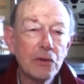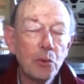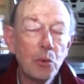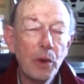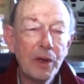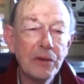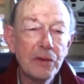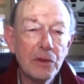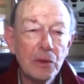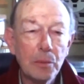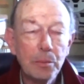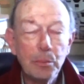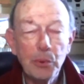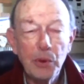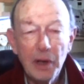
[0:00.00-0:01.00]
And
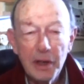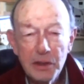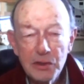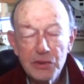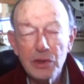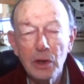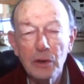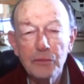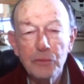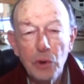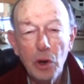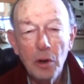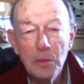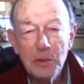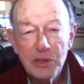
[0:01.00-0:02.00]
when the
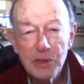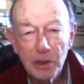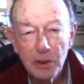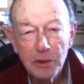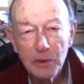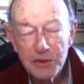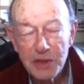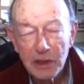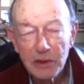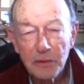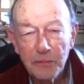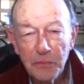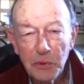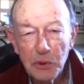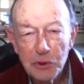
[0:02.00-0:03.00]
price of raw
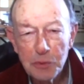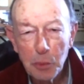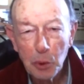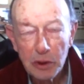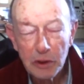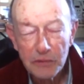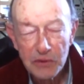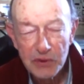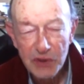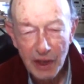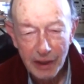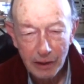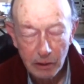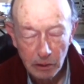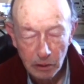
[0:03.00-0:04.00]
materials at the first
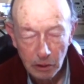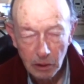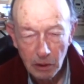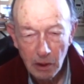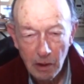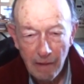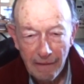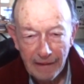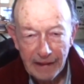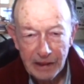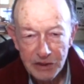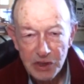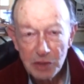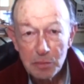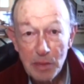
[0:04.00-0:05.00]
point of sale
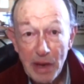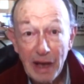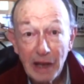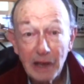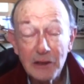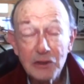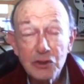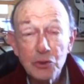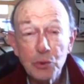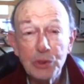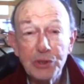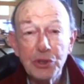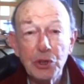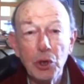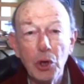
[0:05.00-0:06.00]
is in
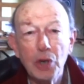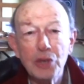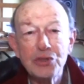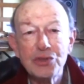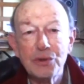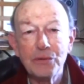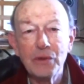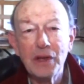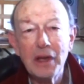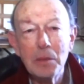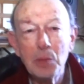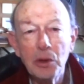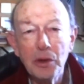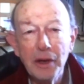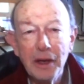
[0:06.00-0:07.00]
balance with the costs of
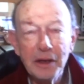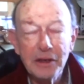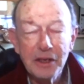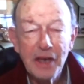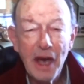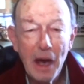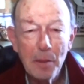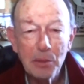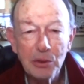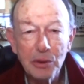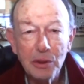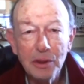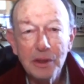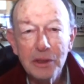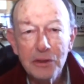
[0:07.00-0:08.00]
labor and
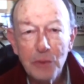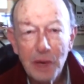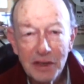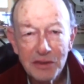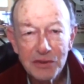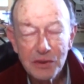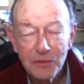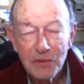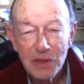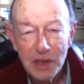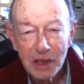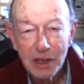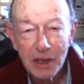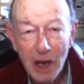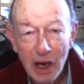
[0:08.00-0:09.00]
capital in the
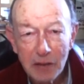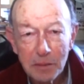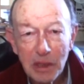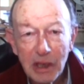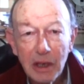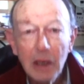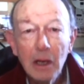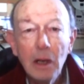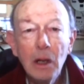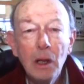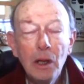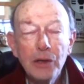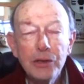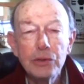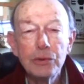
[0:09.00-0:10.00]
rest of the economy,
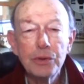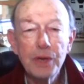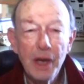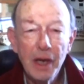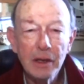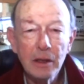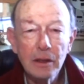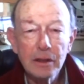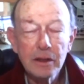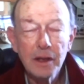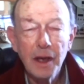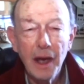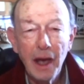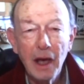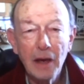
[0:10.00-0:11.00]
you
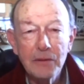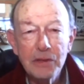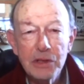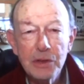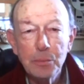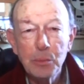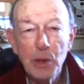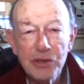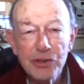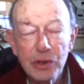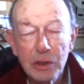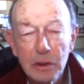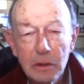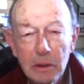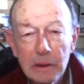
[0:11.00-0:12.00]
cannot have a
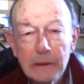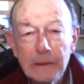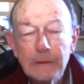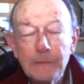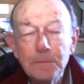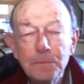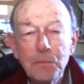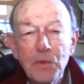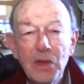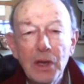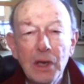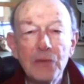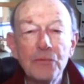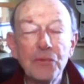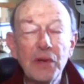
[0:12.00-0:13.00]
depression.
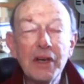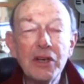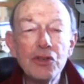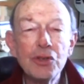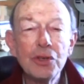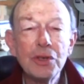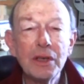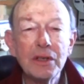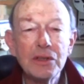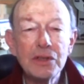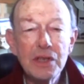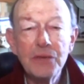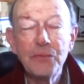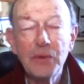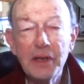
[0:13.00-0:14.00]

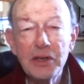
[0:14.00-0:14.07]
Inflation and